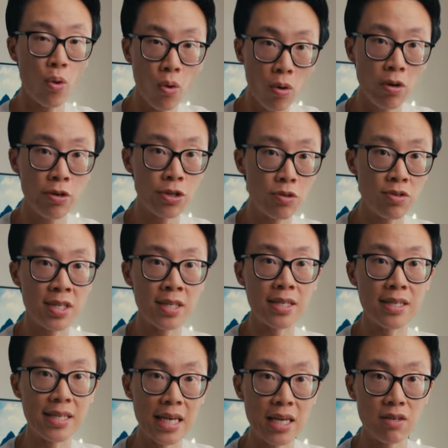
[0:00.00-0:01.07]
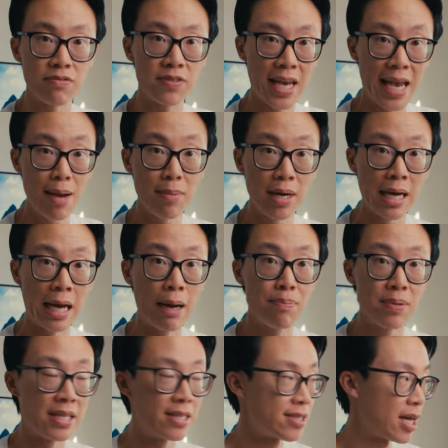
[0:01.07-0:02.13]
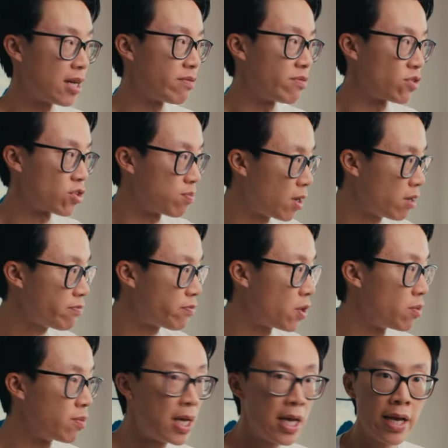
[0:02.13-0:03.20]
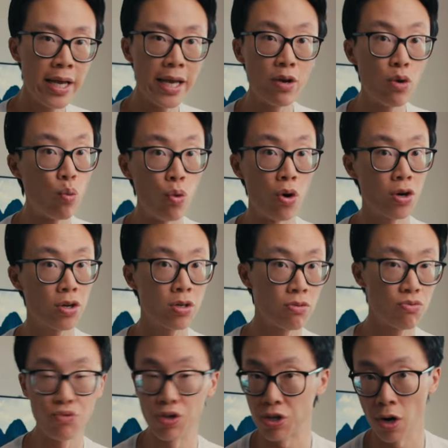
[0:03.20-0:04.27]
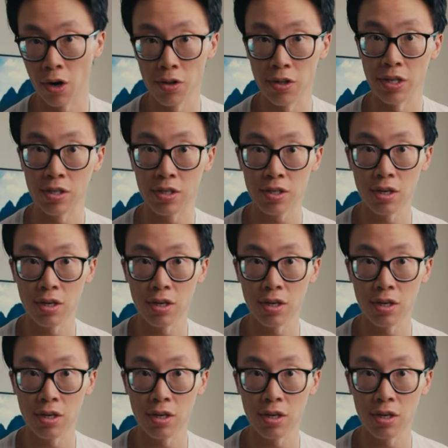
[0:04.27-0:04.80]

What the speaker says: or using the native camera app inside of your smartphone, it'll work regardless.